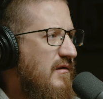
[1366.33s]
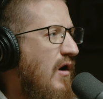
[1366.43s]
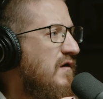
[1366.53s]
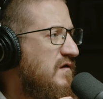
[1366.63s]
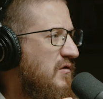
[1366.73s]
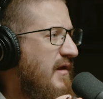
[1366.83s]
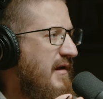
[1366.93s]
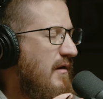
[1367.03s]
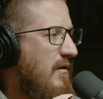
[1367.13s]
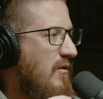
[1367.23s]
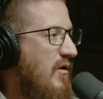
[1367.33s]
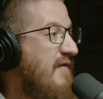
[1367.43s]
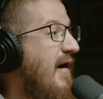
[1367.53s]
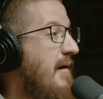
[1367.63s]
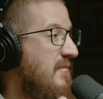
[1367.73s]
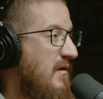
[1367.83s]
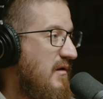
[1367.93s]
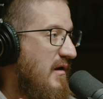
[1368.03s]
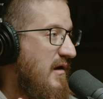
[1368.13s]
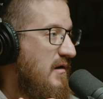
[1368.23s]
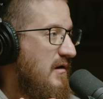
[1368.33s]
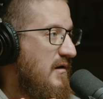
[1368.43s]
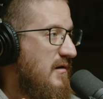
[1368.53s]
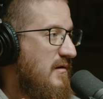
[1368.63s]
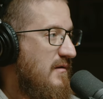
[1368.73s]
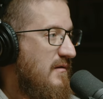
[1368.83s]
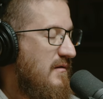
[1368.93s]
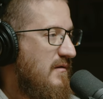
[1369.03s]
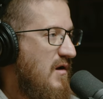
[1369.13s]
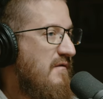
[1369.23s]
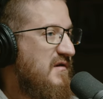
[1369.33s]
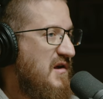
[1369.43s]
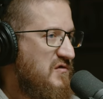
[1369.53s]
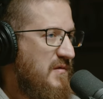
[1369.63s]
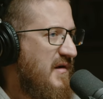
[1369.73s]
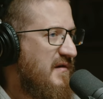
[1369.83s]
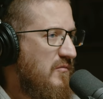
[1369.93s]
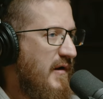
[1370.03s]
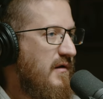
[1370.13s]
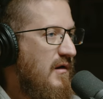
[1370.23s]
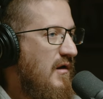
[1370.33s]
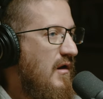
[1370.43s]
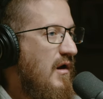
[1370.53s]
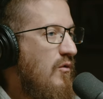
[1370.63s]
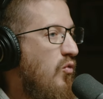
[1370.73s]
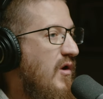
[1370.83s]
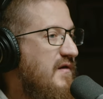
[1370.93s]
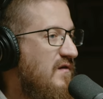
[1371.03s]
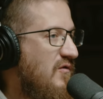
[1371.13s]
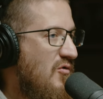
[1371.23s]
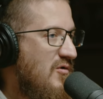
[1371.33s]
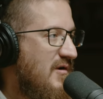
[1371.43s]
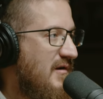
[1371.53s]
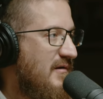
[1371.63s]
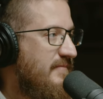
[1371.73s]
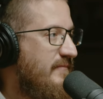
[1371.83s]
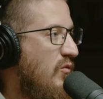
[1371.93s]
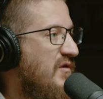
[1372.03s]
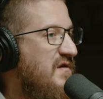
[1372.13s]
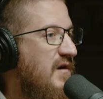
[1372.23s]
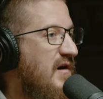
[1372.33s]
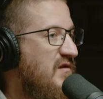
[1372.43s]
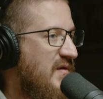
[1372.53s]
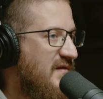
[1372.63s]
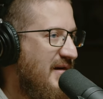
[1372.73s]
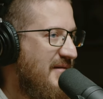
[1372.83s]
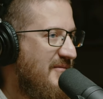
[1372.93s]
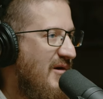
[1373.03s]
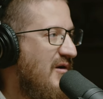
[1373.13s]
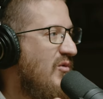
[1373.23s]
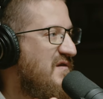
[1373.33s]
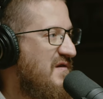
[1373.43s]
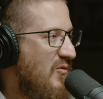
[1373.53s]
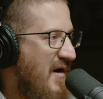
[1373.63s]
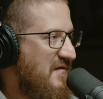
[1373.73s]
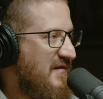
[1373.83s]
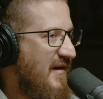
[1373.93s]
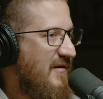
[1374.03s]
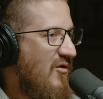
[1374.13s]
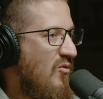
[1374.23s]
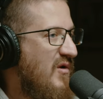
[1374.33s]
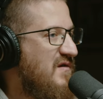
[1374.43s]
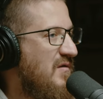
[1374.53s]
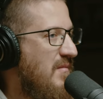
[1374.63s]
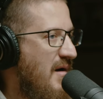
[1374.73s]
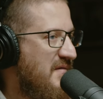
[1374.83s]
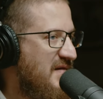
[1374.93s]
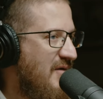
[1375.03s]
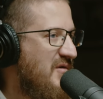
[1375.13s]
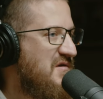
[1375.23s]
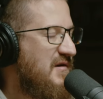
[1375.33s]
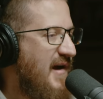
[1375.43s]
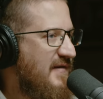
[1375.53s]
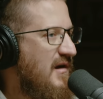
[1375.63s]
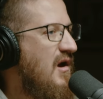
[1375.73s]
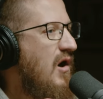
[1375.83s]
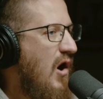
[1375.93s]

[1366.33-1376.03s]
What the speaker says: Also, like if I'm in a conversation, somebody like what's your husband say, or what's your wife say, mm-hmm. or what's your mom say, what's your dad say?